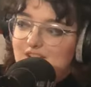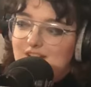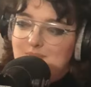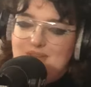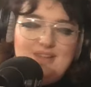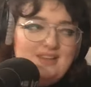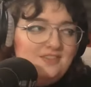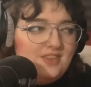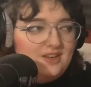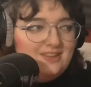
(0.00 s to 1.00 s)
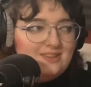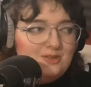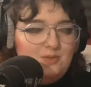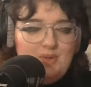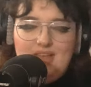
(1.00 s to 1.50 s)
believe that is
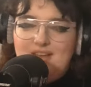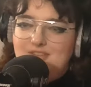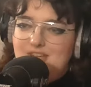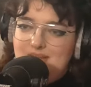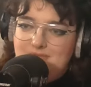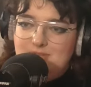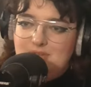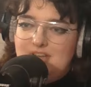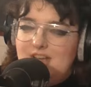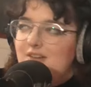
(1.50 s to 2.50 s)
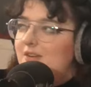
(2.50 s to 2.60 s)
all we have time for now, and we're